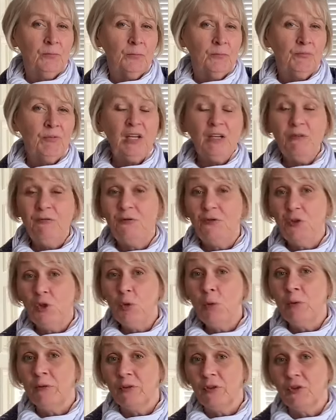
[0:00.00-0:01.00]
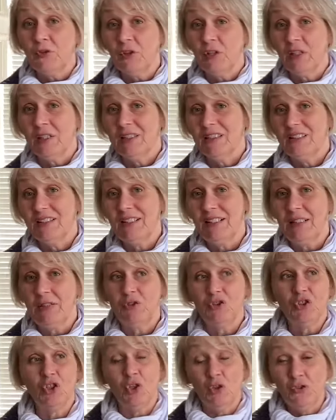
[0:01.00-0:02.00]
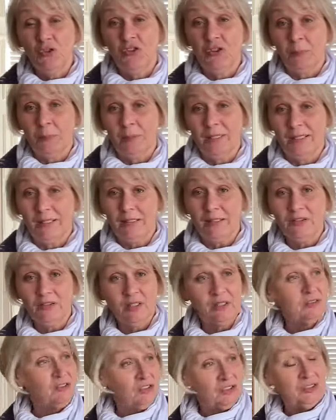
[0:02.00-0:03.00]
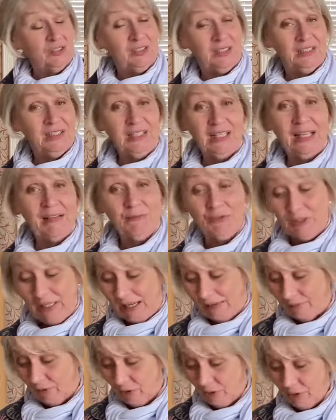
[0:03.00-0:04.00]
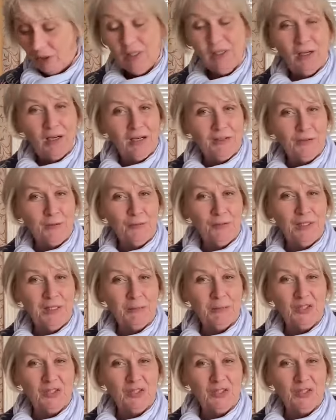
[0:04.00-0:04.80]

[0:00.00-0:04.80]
Very few of us are going to teach concert pianists. I certainly haven't ever, I don't think